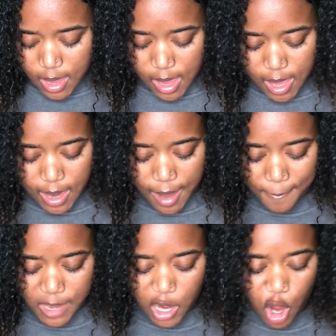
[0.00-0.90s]
I got
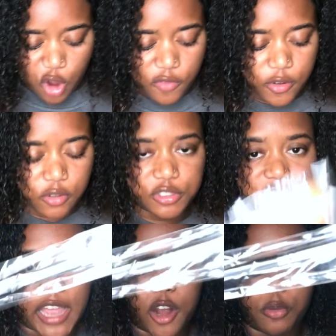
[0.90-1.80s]
me an oval
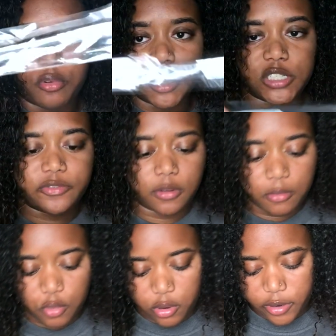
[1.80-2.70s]
shadow brush from
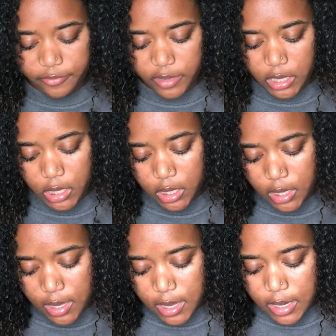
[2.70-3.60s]
Morphe,
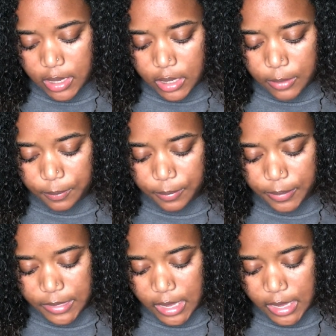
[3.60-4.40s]
the